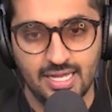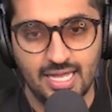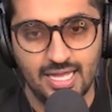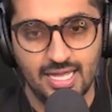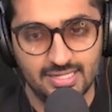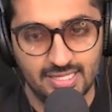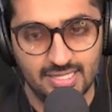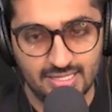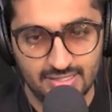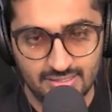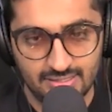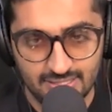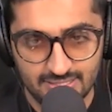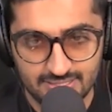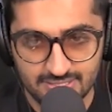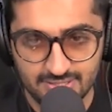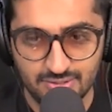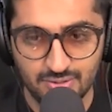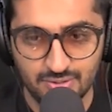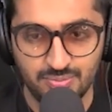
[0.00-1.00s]
and then
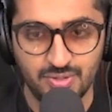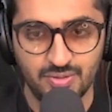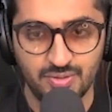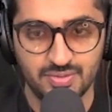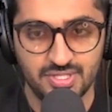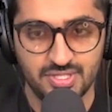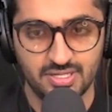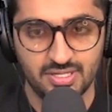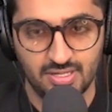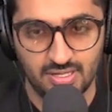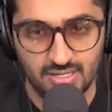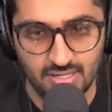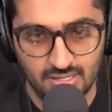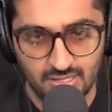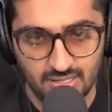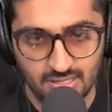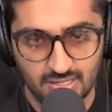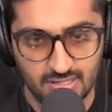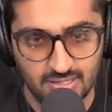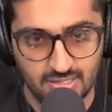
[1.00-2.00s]
listen to music,
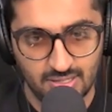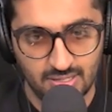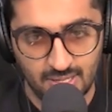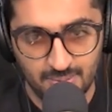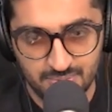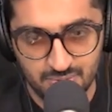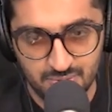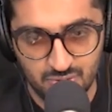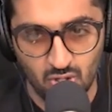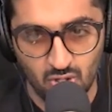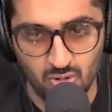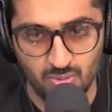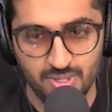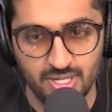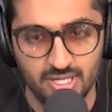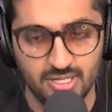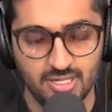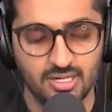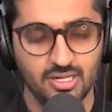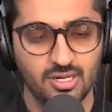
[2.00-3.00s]
uh, absorb
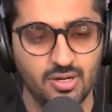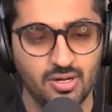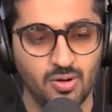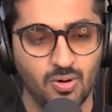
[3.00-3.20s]
it,